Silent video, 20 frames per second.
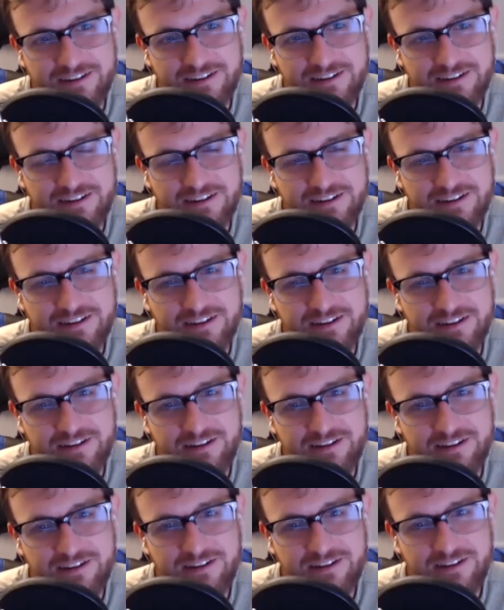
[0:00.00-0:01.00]

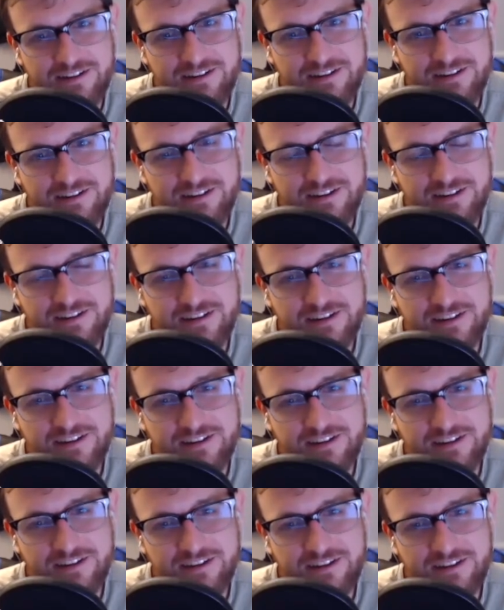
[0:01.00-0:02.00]

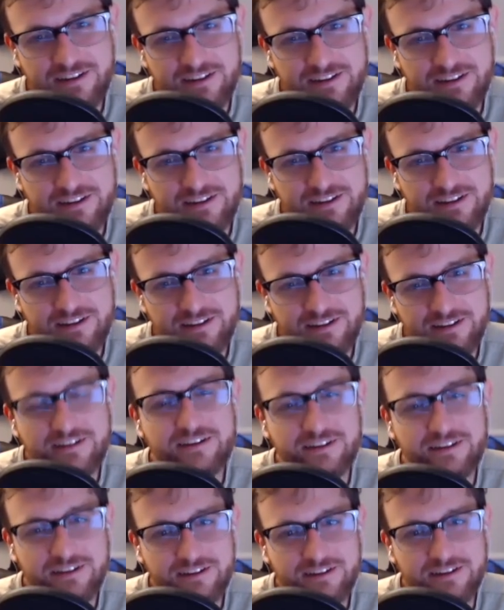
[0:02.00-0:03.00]

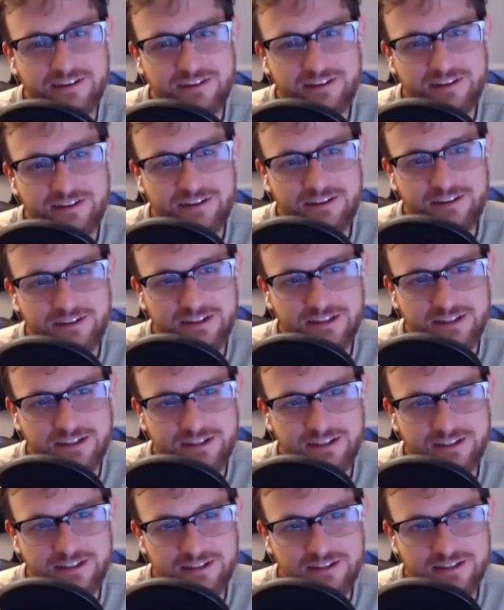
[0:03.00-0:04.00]

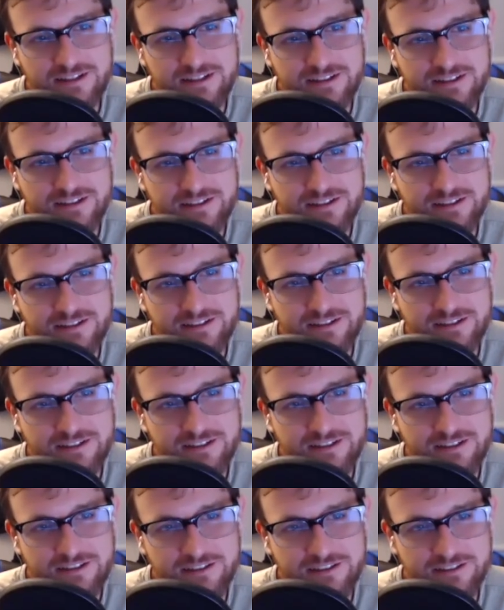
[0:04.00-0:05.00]

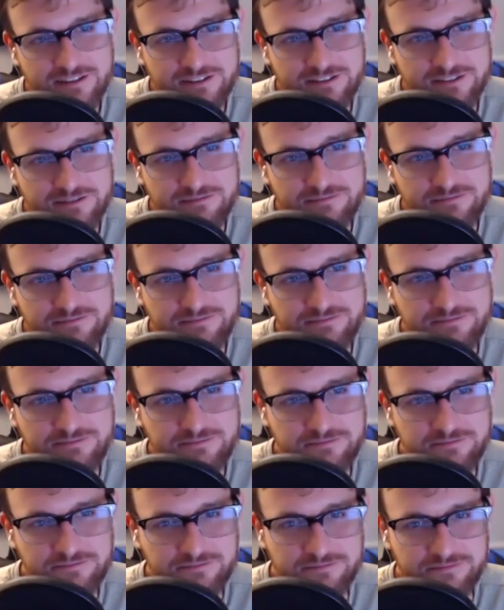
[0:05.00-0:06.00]

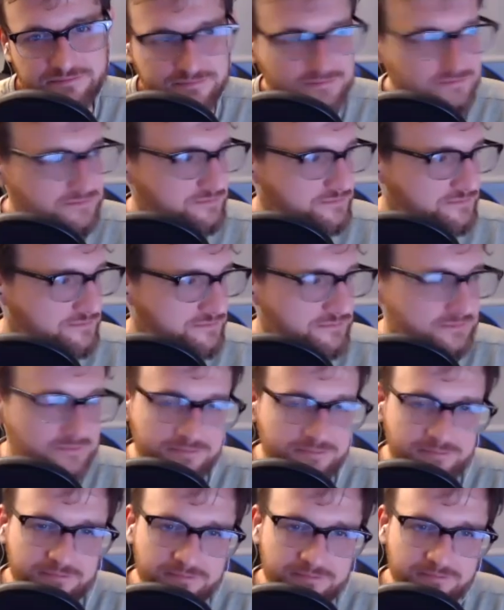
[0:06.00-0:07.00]

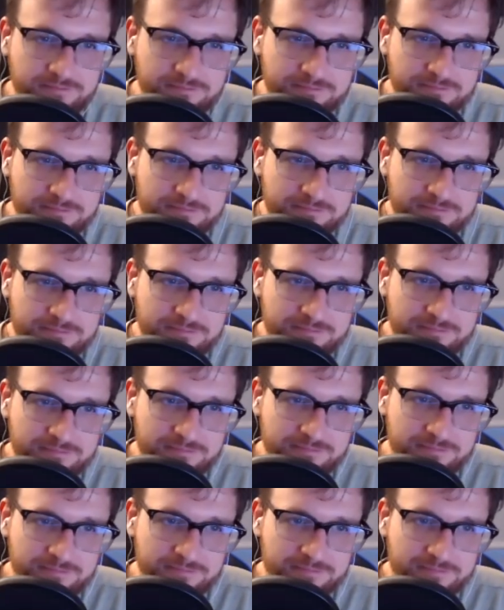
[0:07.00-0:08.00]
This person isn't speaking.